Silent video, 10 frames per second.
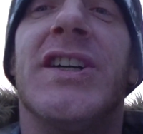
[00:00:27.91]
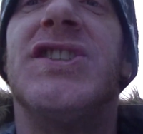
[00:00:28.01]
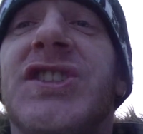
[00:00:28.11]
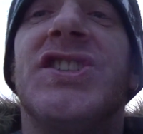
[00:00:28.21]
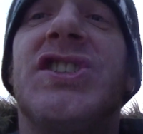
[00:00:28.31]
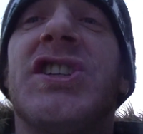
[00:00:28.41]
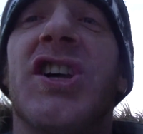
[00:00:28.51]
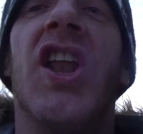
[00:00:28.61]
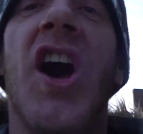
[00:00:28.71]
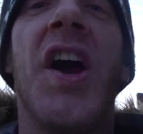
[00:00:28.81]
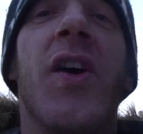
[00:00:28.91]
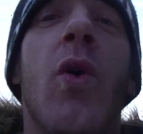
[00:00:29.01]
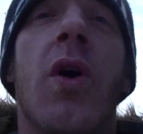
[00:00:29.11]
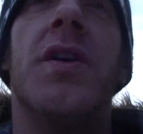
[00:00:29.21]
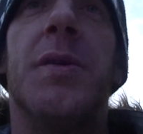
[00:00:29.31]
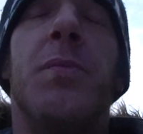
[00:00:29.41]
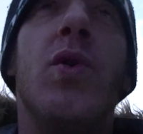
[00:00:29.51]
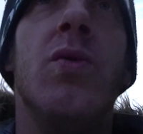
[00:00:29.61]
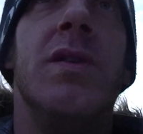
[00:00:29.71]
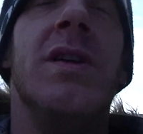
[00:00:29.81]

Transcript: She's, so she's a lying whore to boot